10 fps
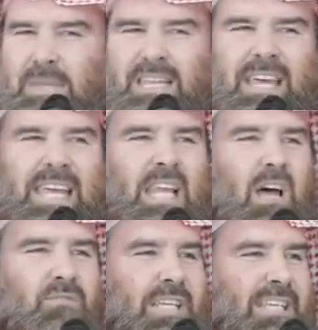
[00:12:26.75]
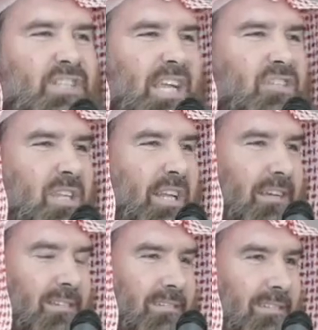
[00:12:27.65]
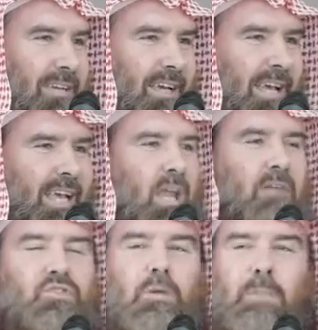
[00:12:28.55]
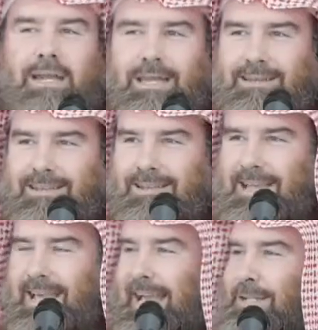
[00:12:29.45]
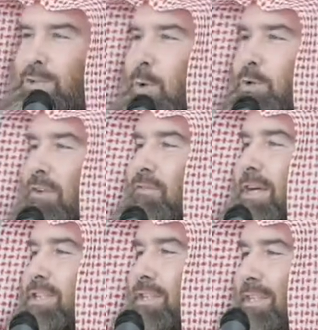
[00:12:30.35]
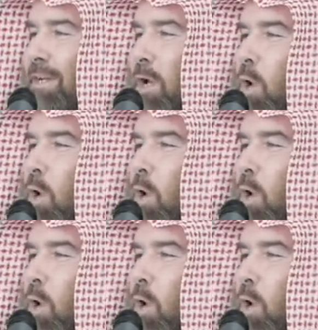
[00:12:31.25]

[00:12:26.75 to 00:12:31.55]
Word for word: meaning that he loves it intensely. He loves the money. And Surah Al-Fajr,